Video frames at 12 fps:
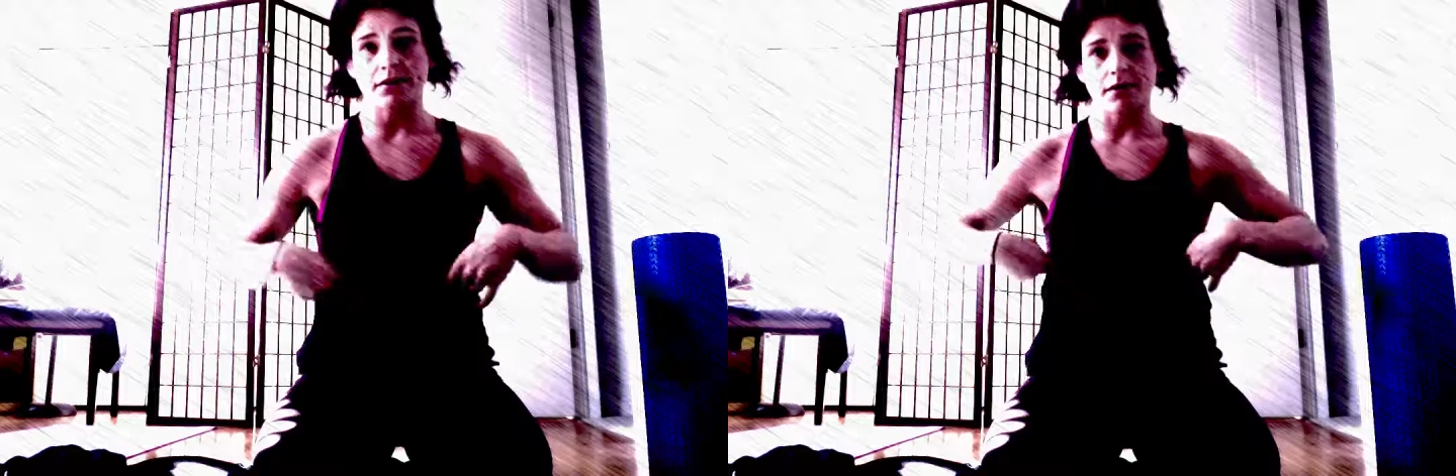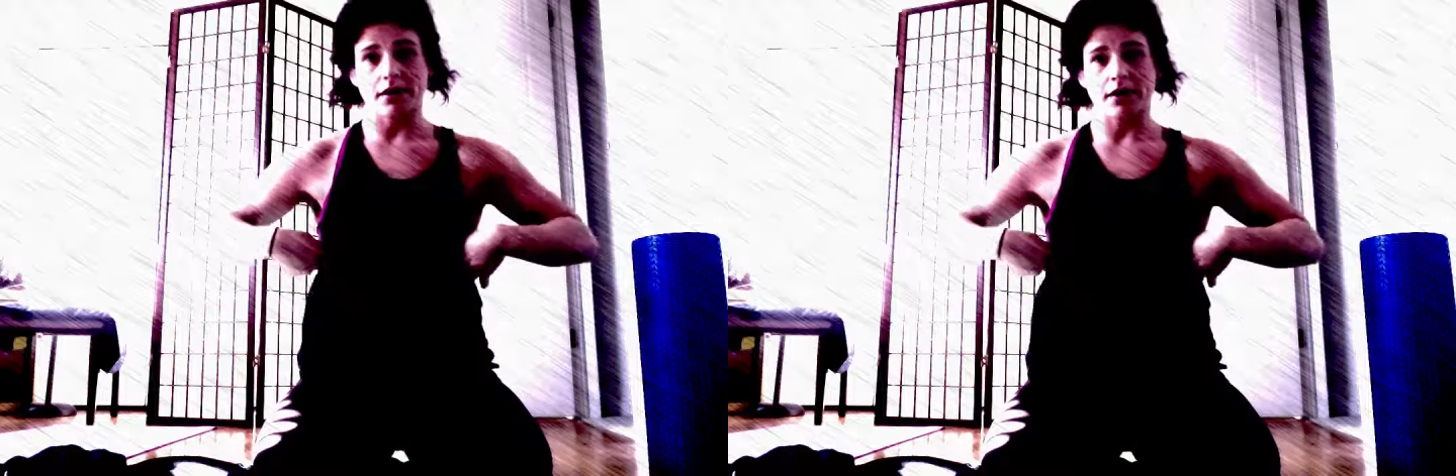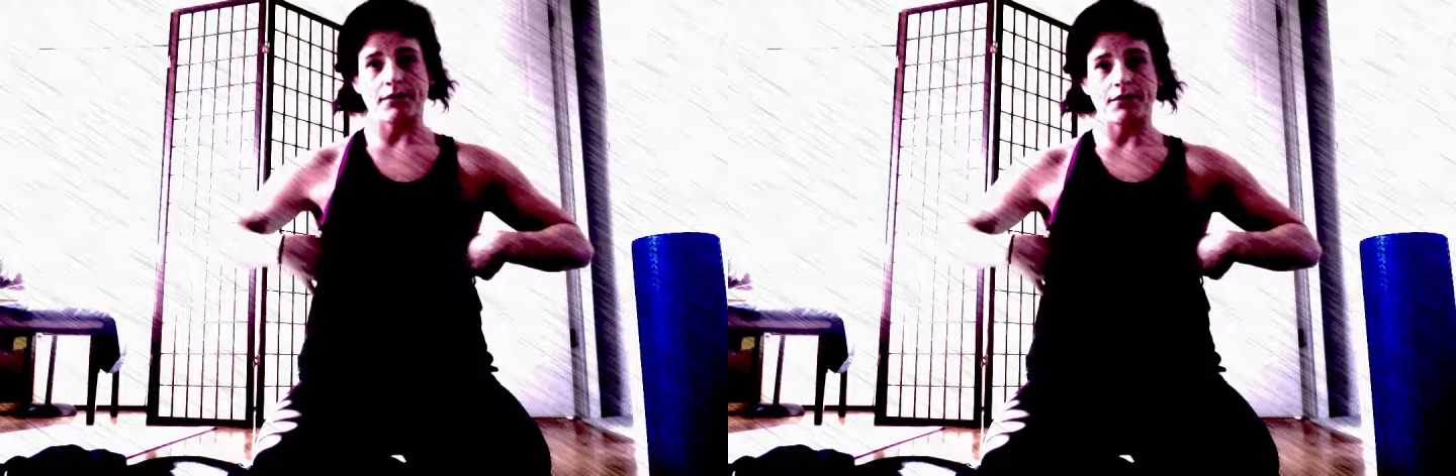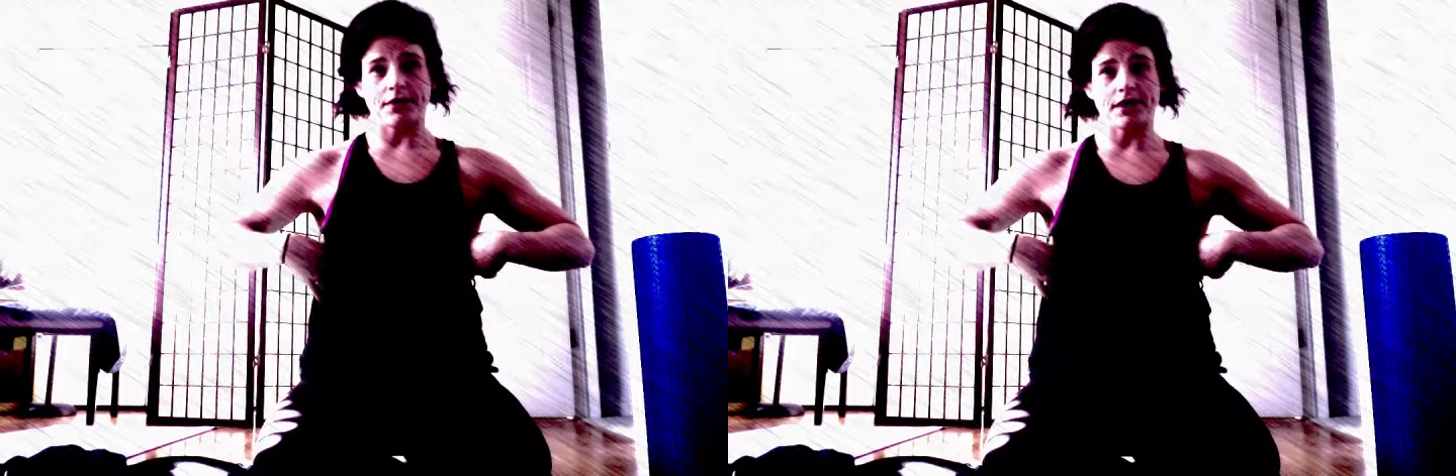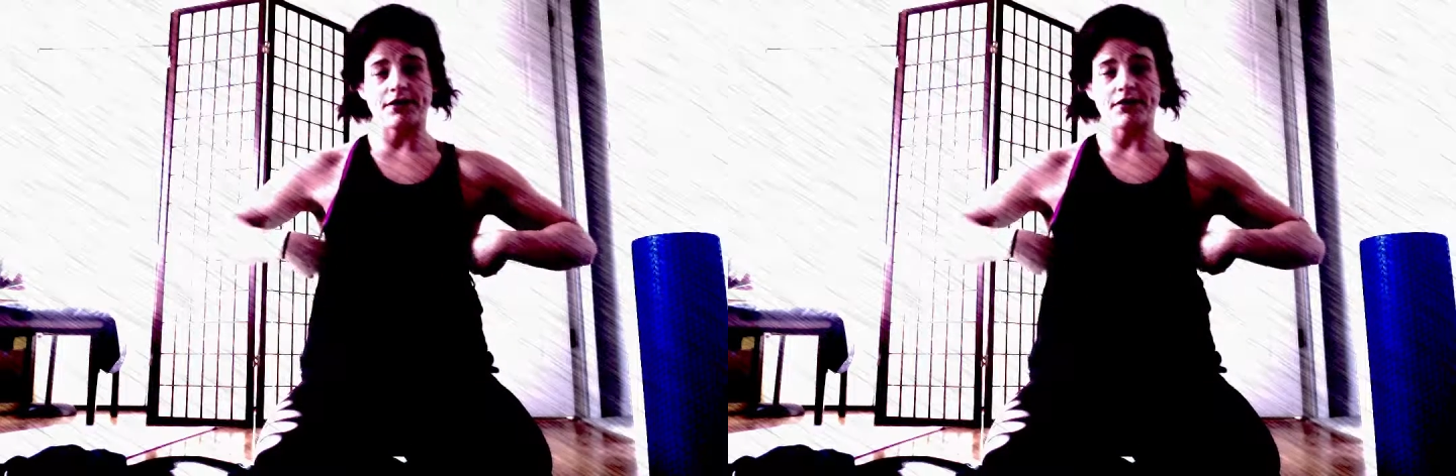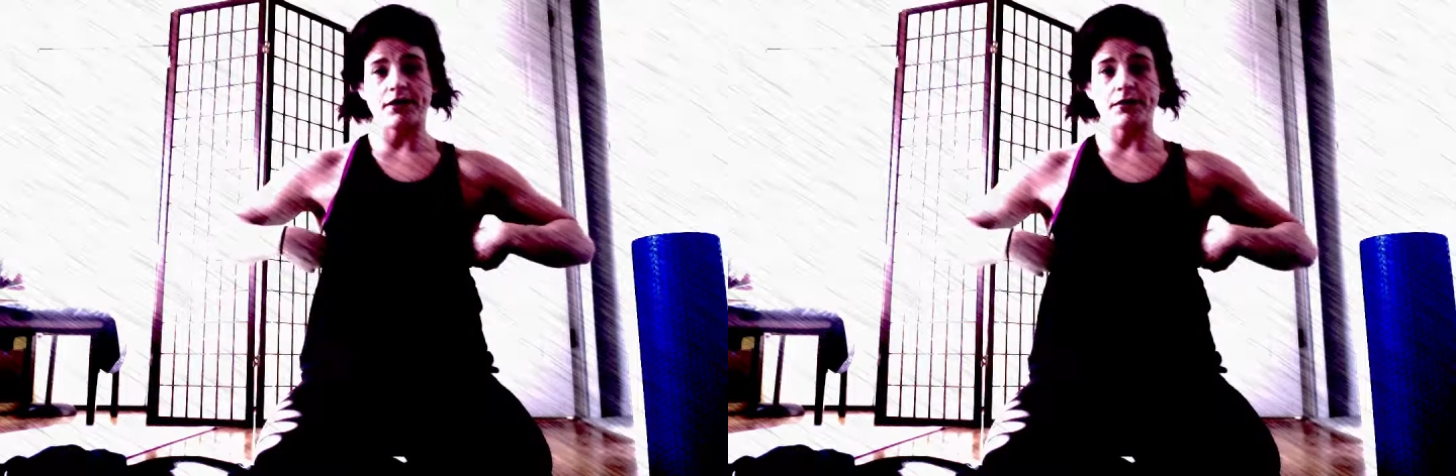we're going to
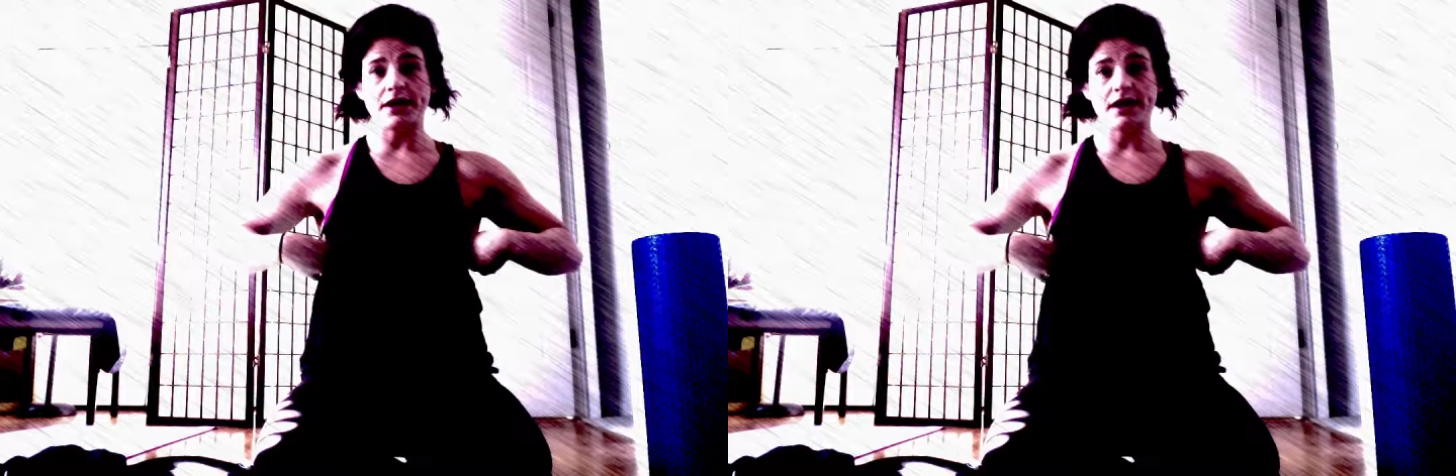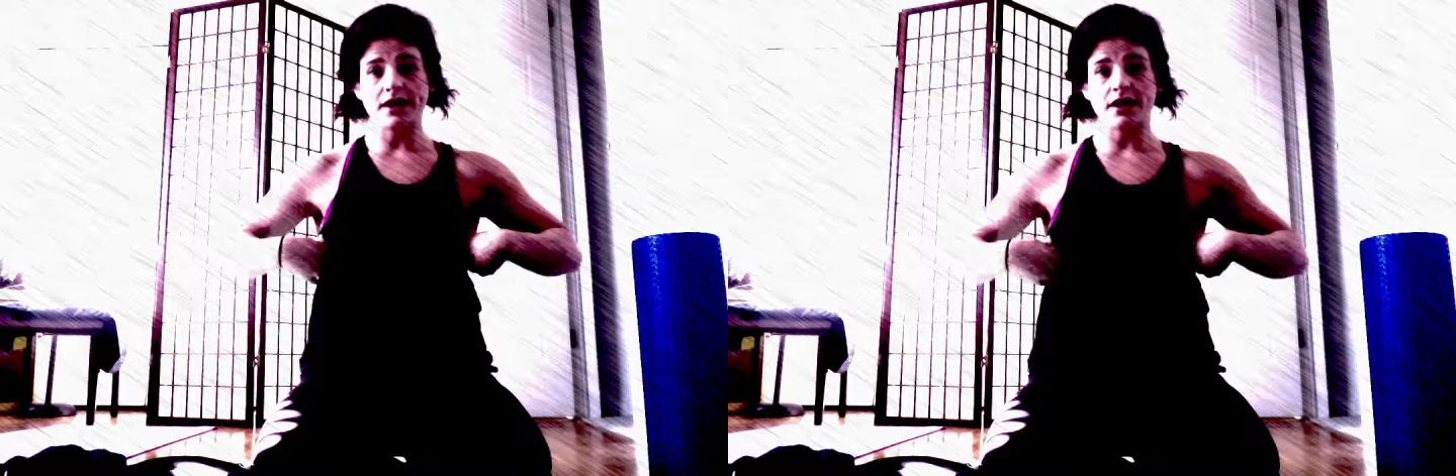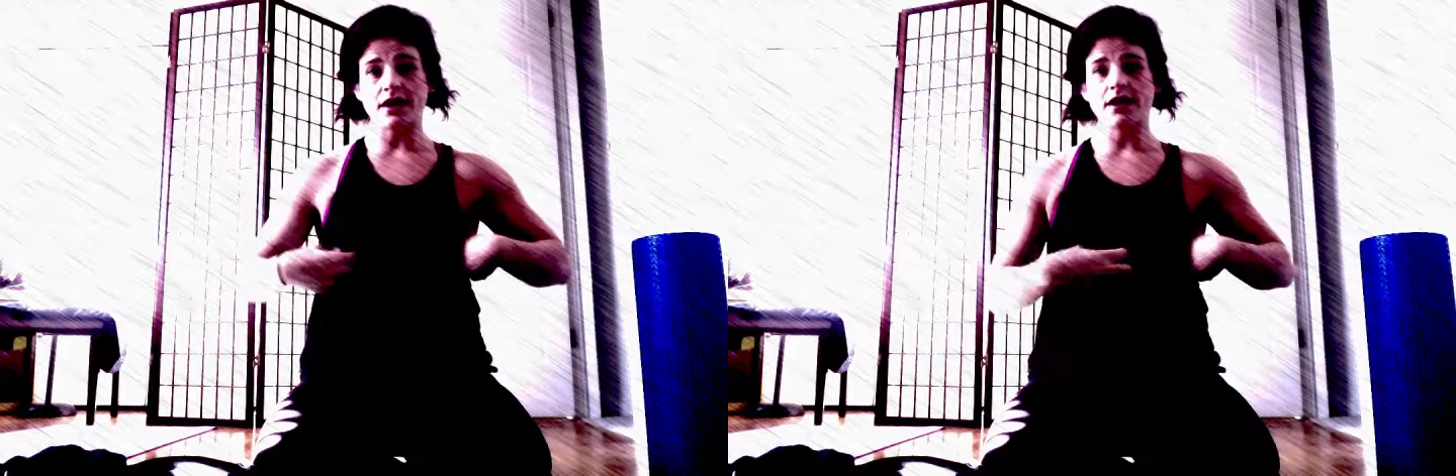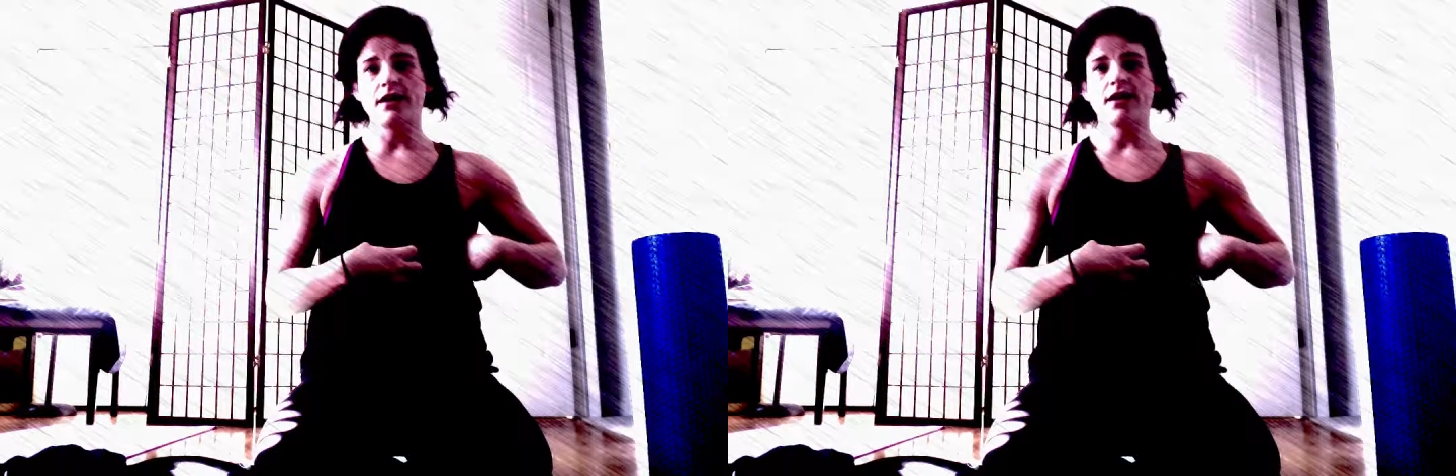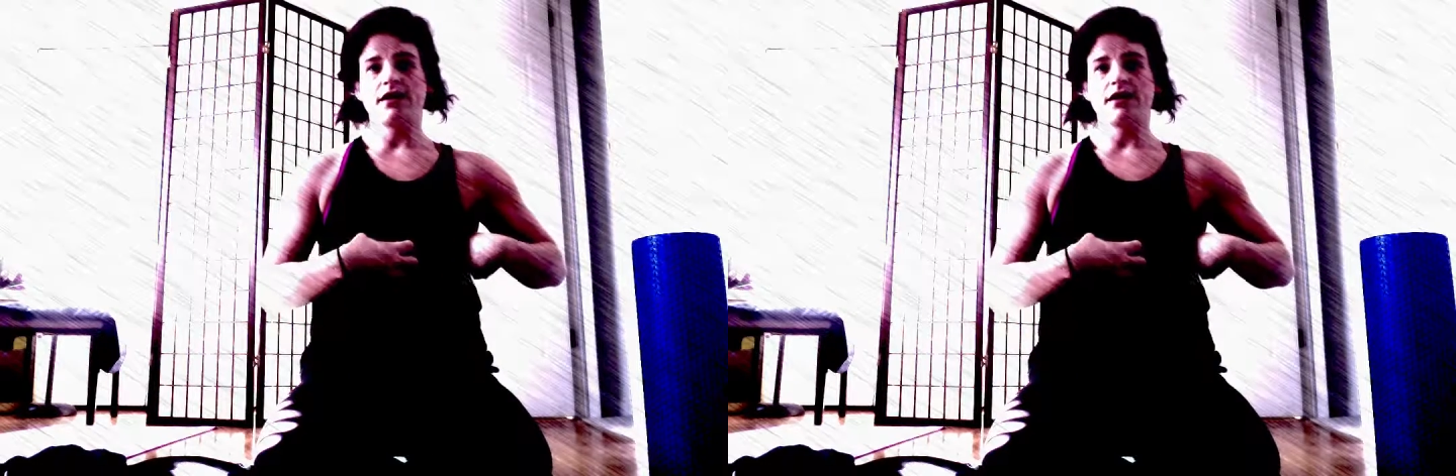breathe from here,